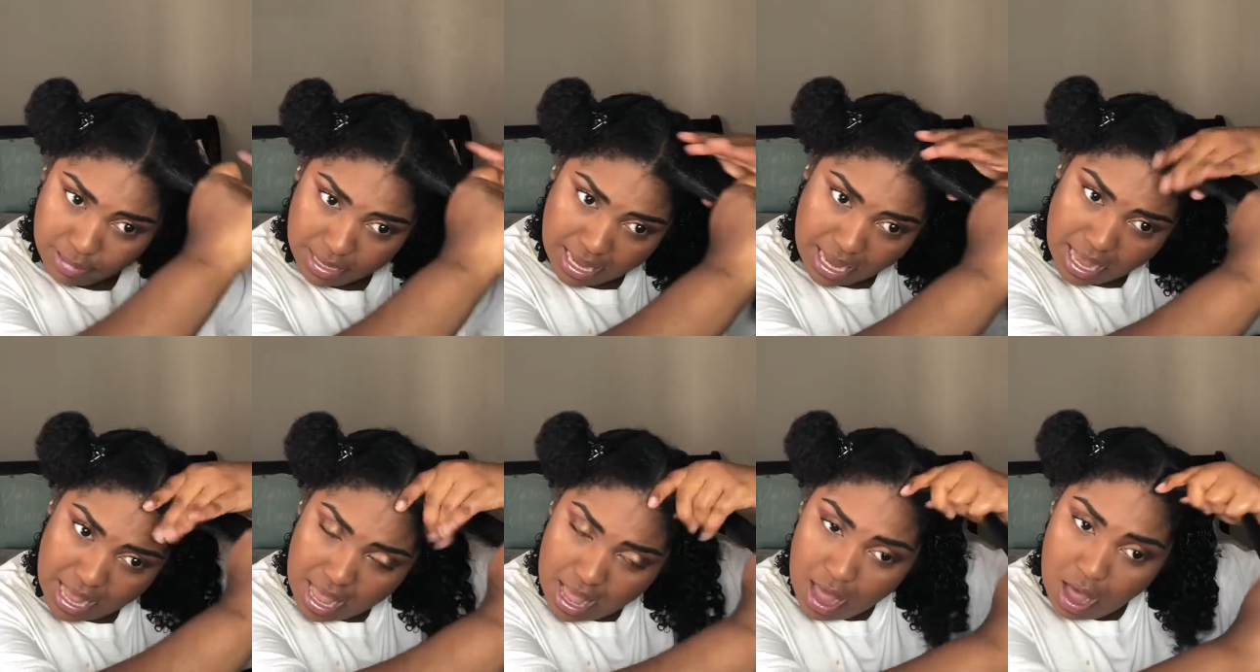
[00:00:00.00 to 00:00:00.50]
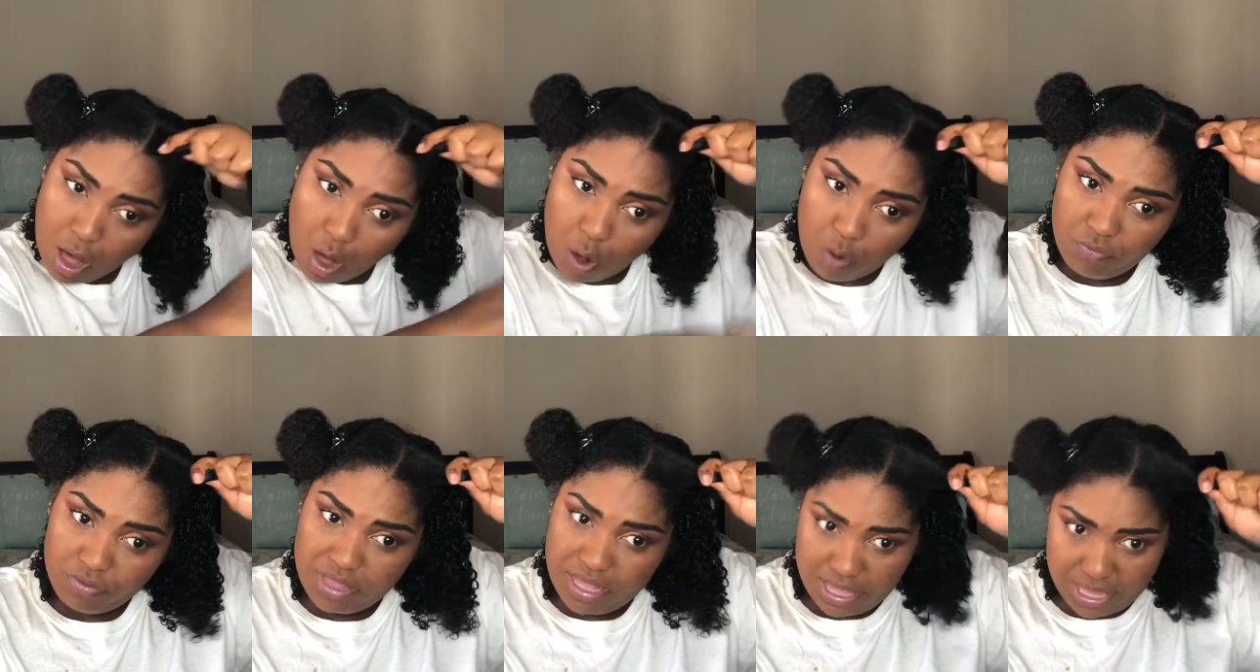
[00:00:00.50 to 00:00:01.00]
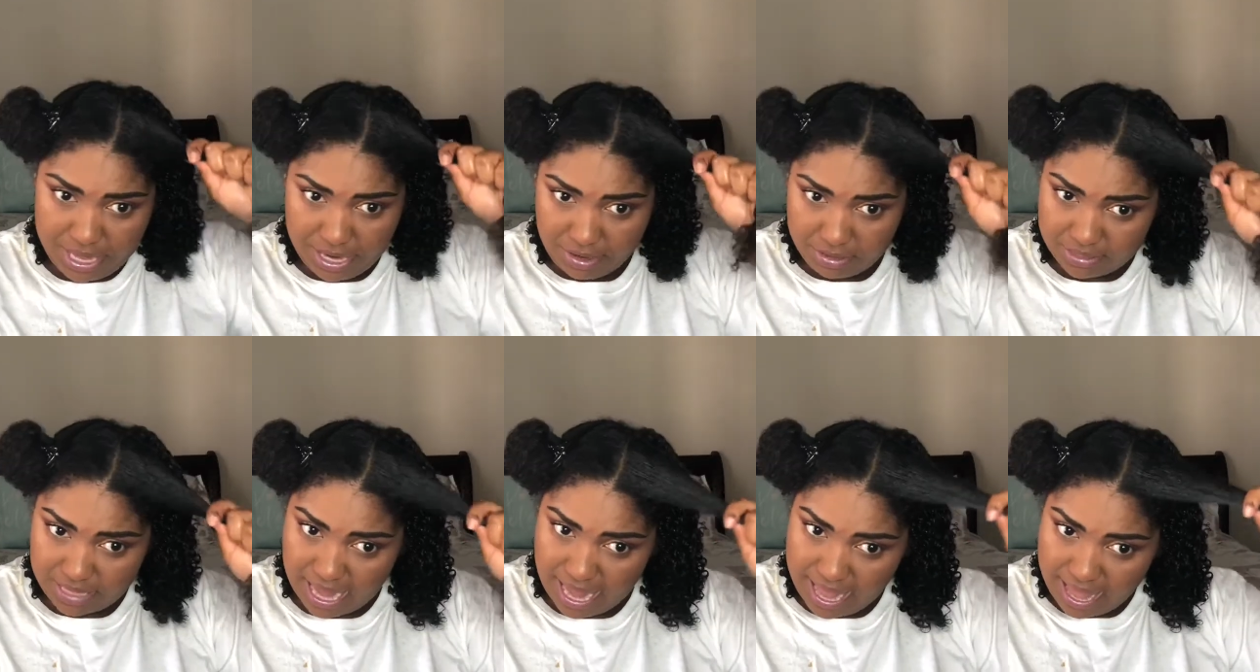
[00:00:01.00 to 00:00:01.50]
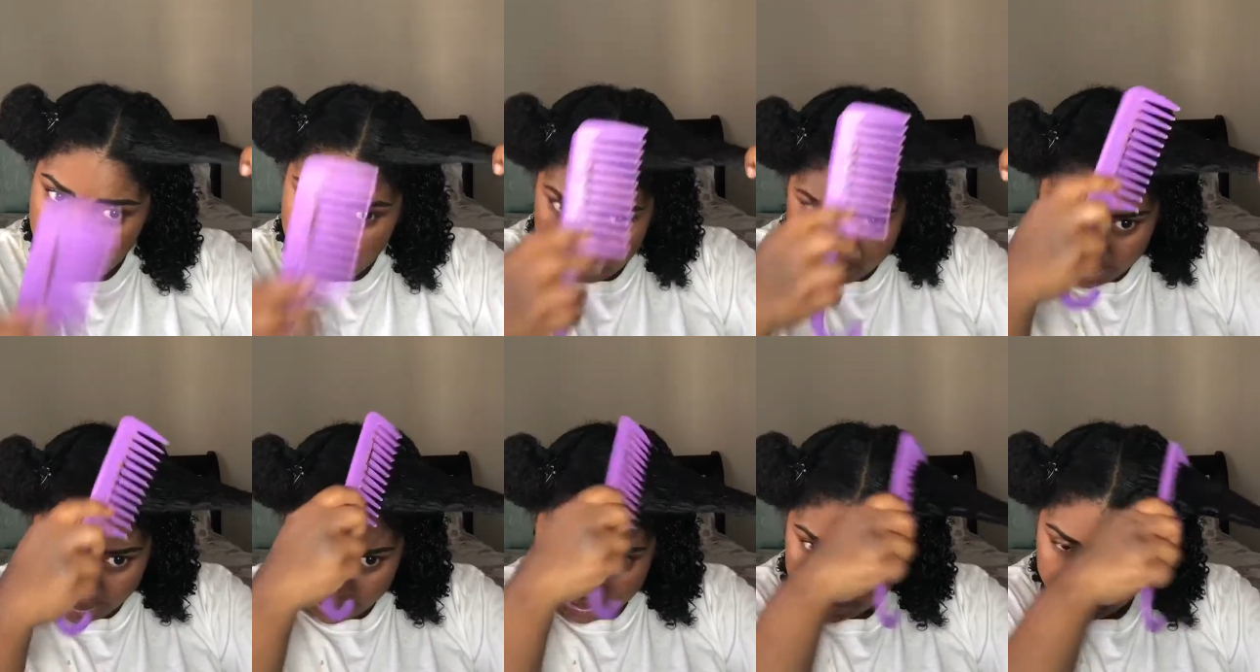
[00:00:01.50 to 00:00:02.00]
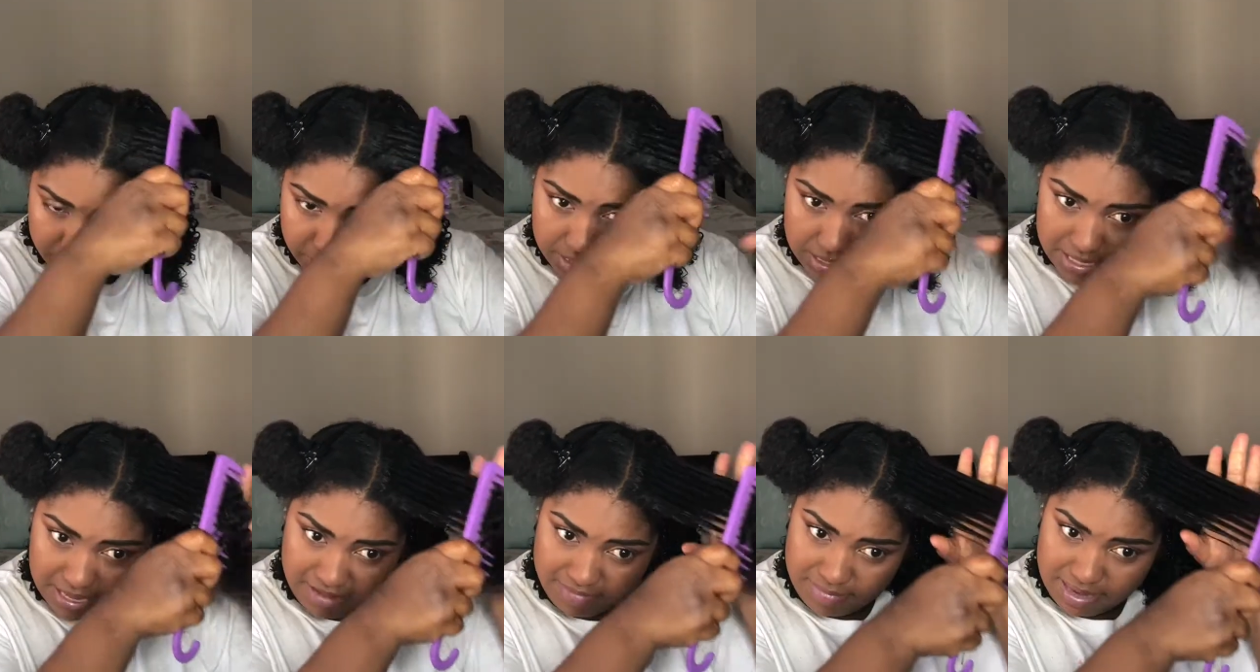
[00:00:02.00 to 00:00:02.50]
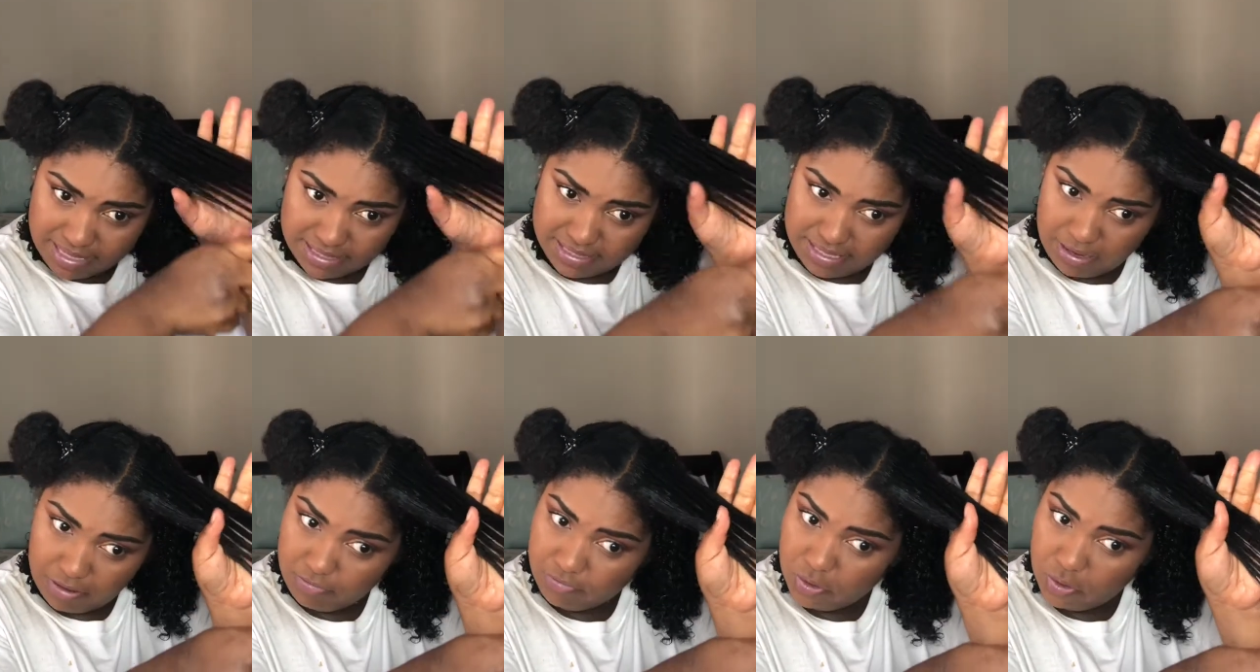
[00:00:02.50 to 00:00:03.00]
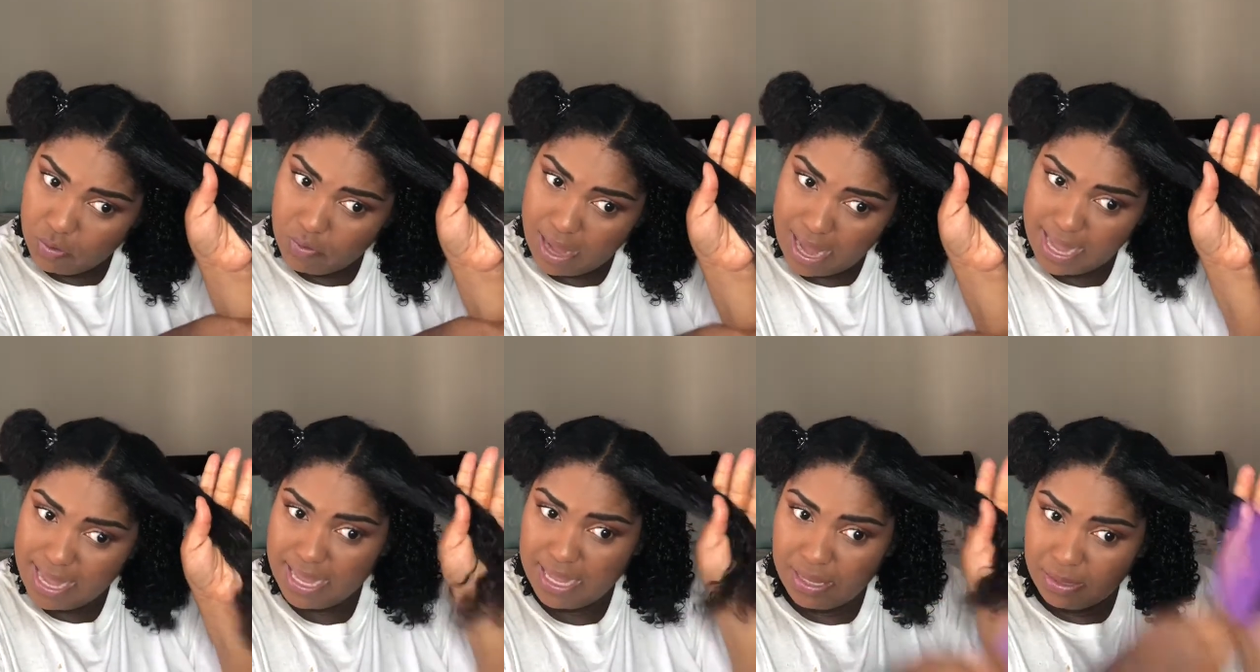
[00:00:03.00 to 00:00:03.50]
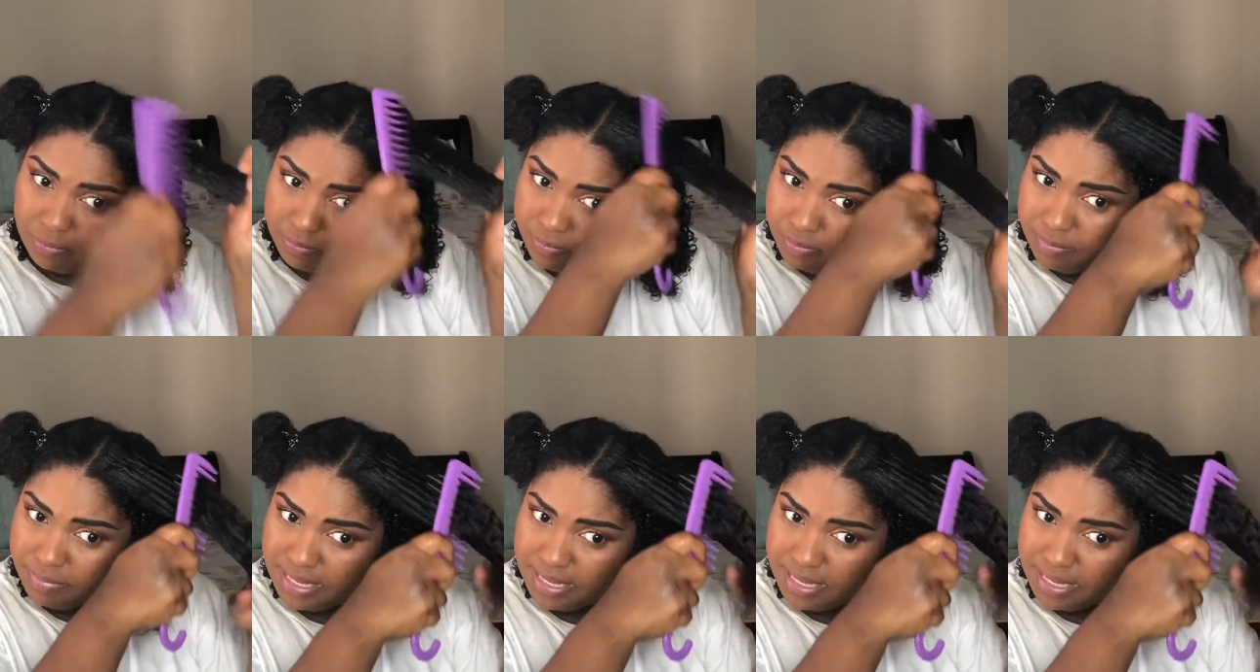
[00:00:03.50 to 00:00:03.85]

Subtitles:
But over the years, I have learned to love myself for who I am,